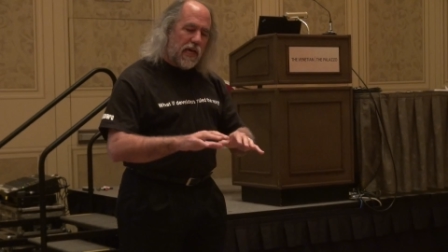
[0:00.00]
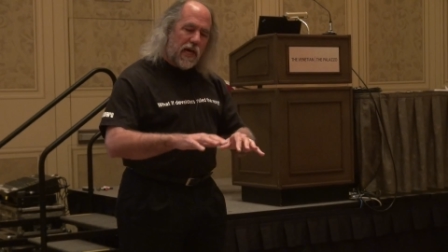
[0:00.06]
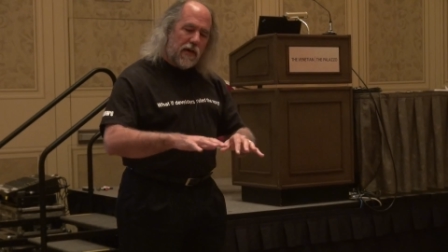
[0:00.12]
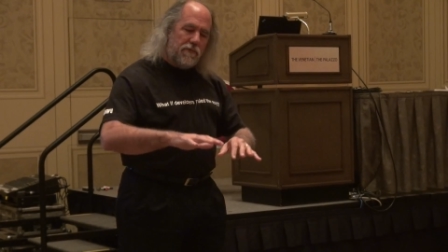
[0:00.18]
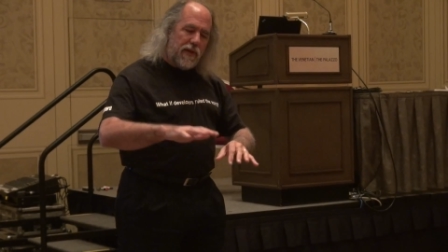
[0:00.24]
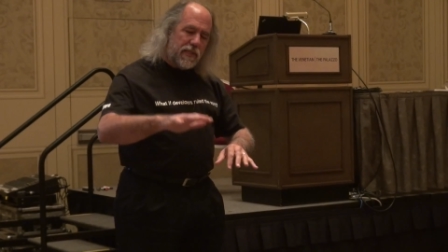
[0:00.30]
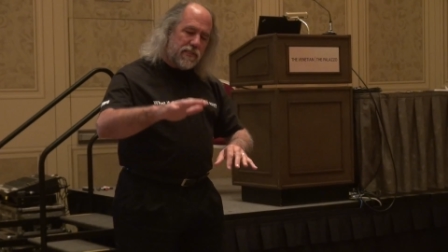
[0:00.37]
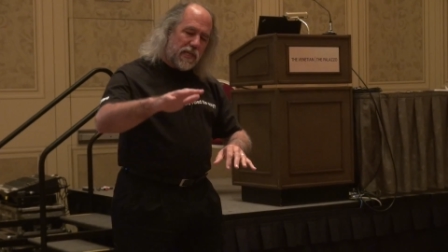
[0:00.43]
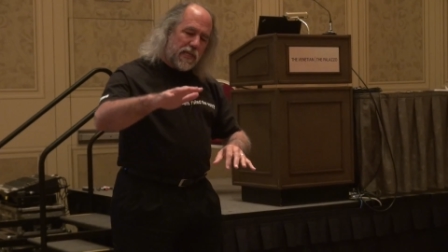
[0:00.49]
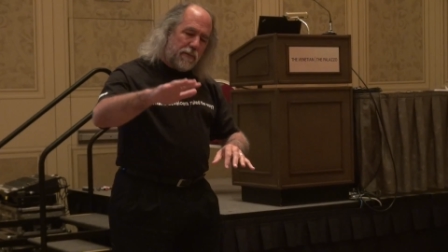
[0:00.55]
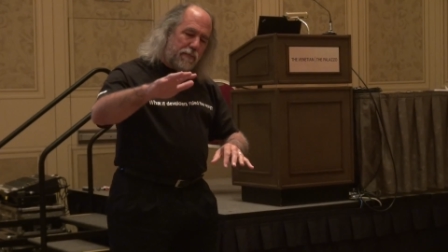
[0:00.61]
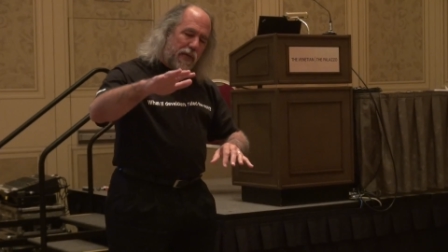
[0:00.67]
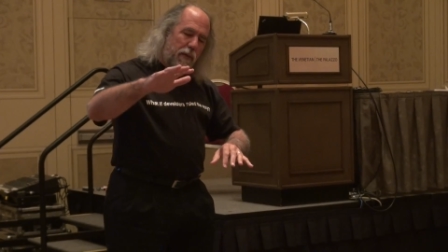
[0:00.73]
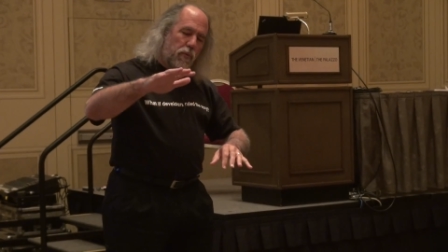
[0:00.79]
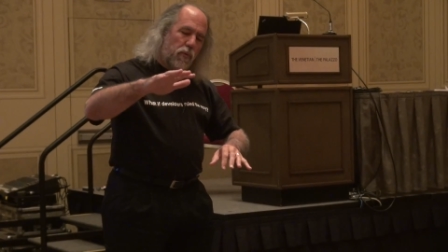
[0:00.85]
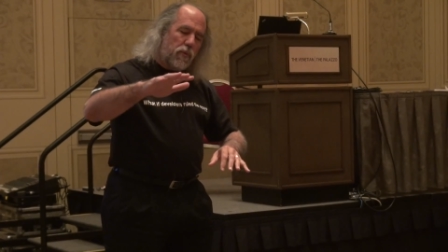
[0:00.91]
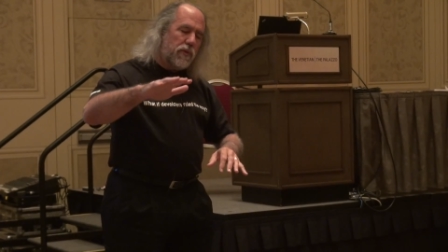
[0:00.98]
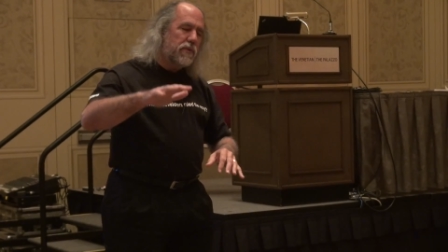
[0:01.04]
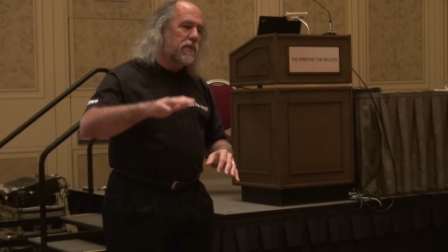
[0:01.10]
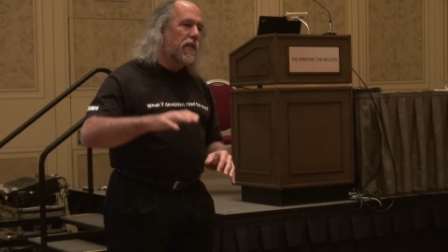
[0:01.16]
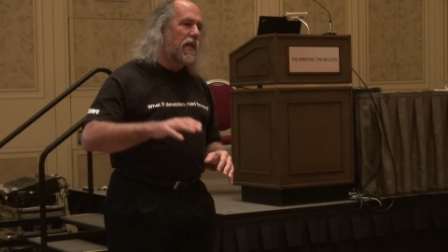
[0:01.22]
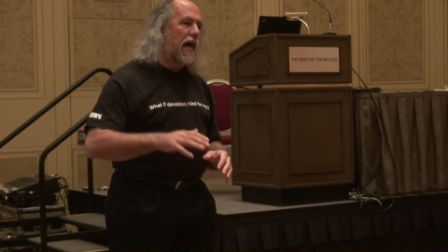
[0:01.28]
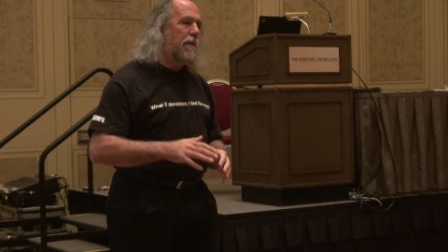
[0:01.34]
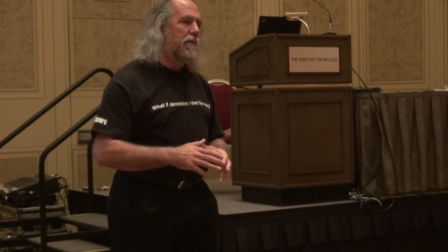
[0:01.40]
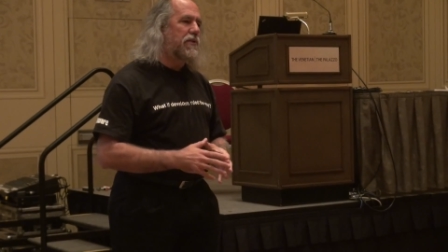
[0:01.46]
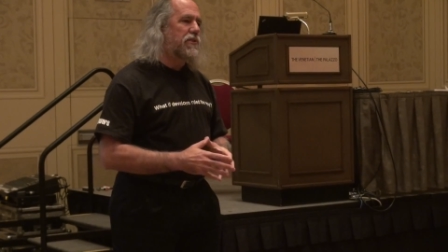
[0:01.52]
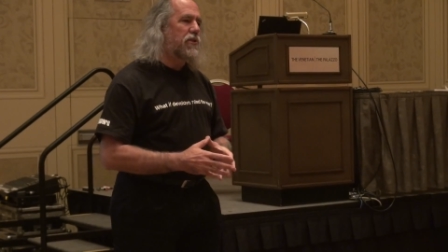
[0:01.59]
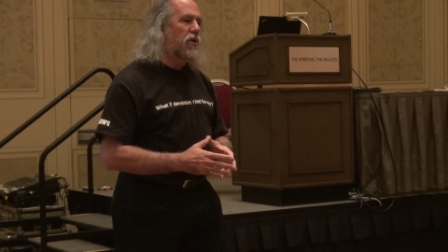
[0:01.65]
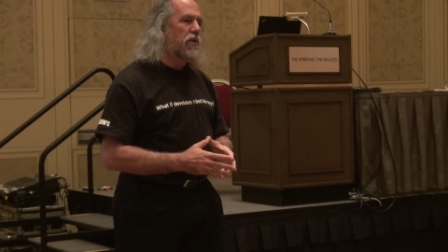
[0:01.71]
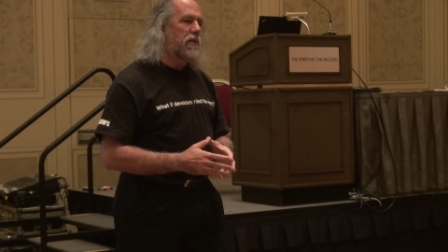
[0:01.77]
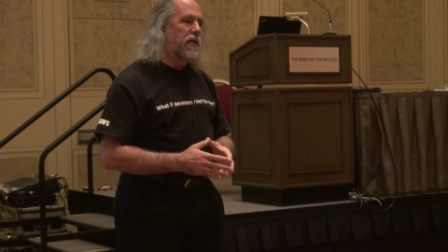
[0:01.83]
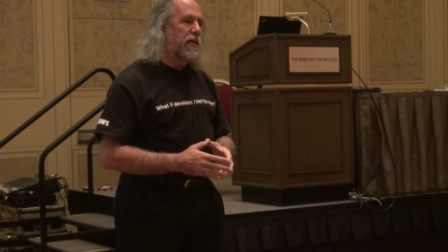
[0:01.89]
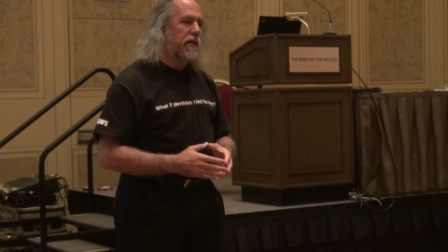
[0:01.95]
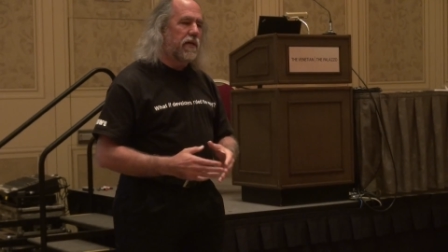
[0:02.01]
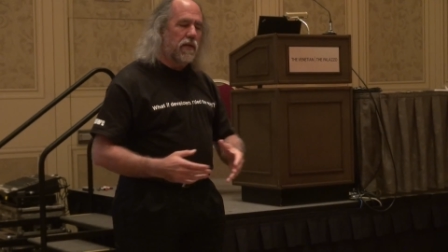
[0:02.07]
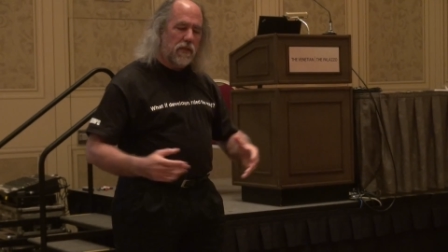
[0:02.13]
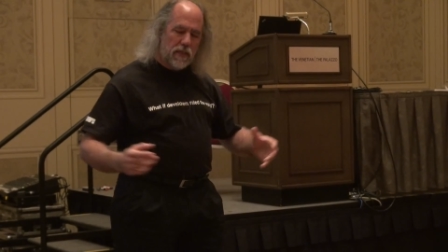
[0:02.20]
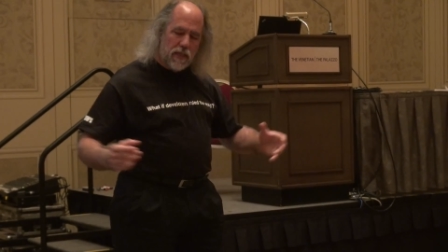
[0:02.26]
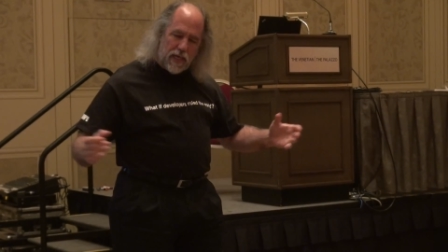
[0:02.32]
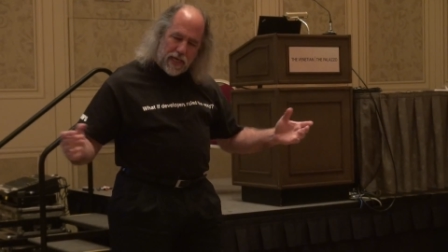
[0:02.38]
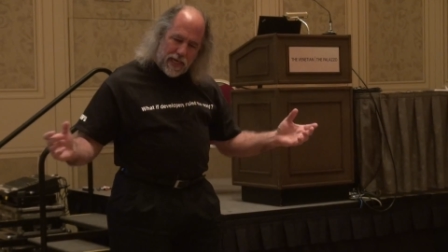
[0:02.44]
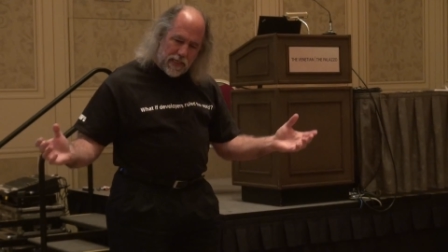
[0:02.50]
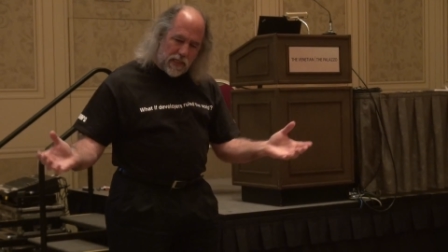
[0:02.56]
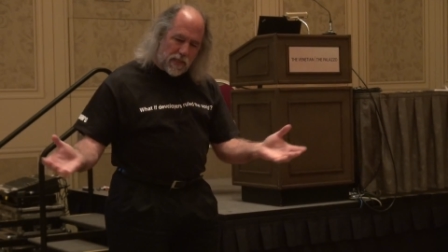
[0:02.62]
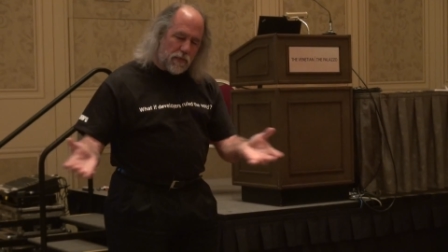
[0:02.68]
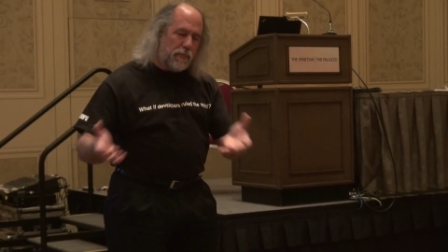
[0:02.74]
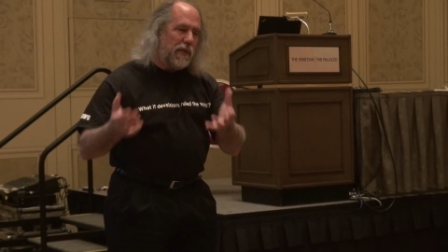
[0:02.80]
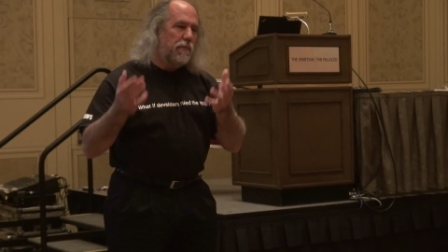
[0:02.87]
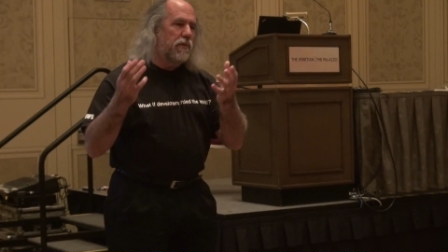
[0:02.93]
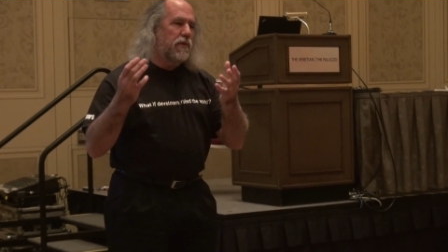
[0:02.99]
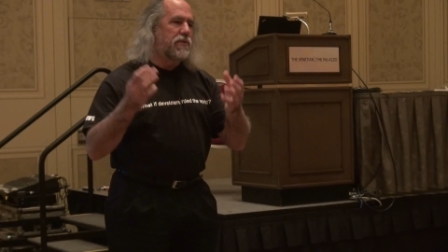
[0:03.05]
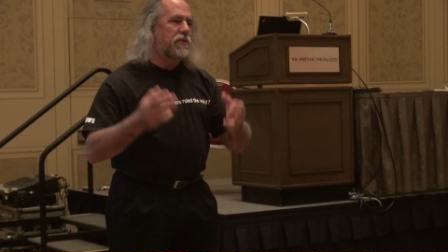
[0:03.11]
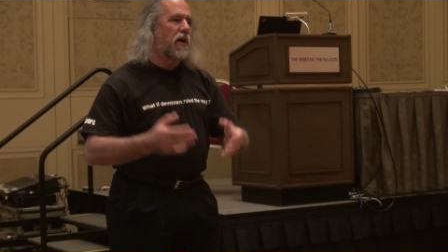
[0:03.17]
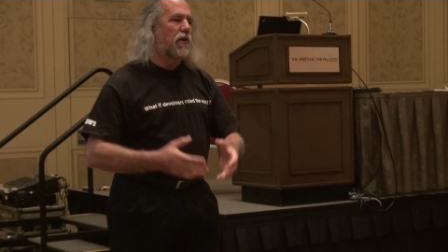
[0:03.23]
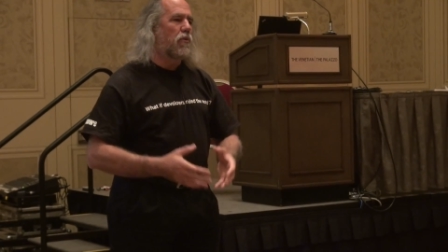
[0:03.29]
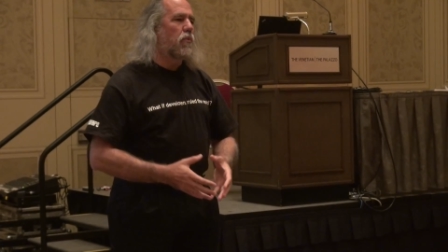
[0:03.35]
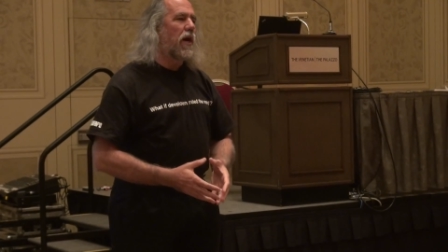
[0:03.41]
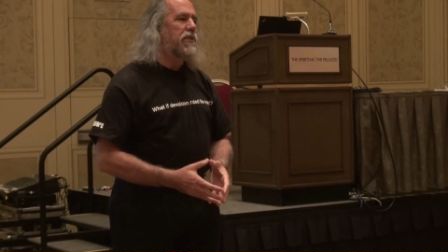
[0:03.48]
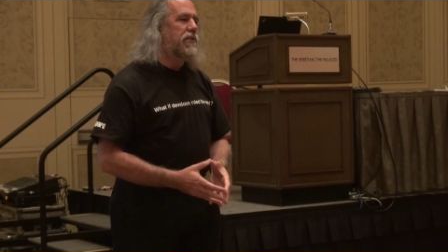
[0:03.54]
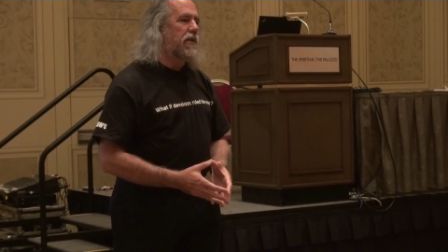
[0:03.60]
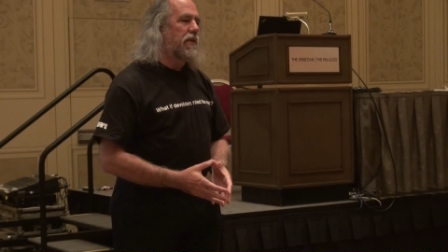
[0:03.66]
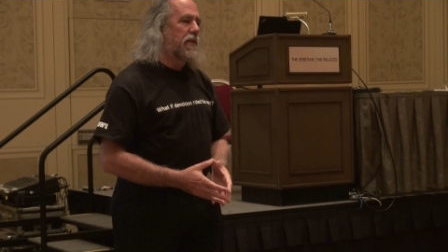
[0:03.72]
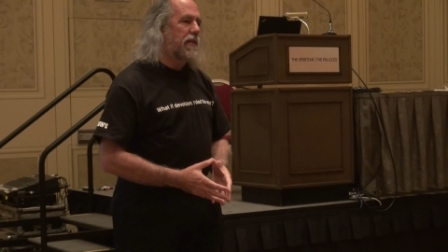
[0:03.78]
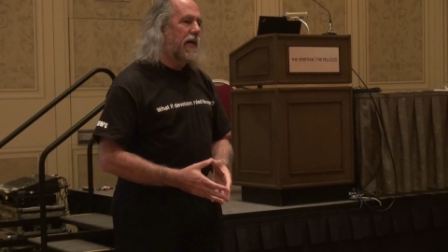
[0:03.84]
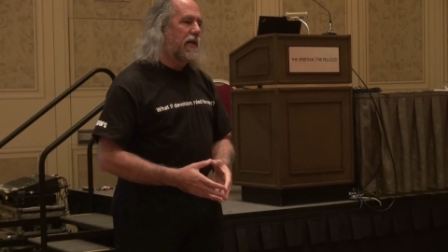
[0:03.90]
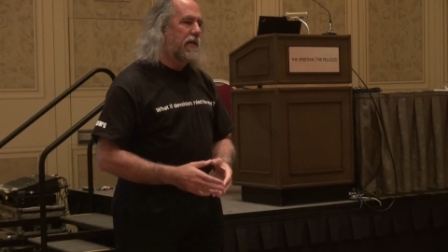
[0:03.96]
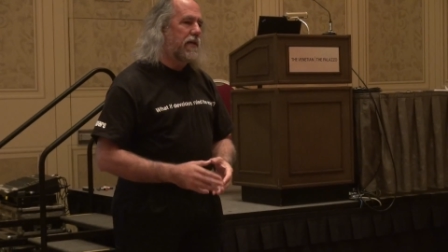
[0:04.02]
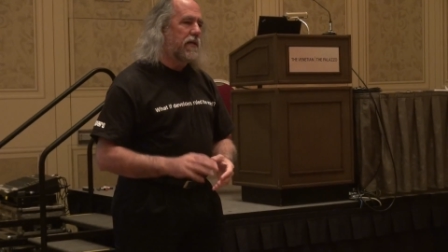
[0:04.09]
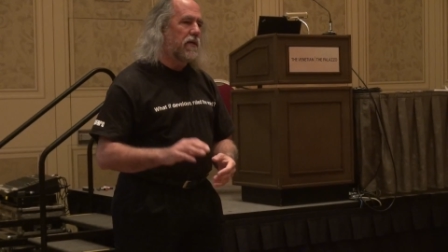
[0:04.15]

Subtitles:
Eventually people will climb a certain hill and other people start rushing to that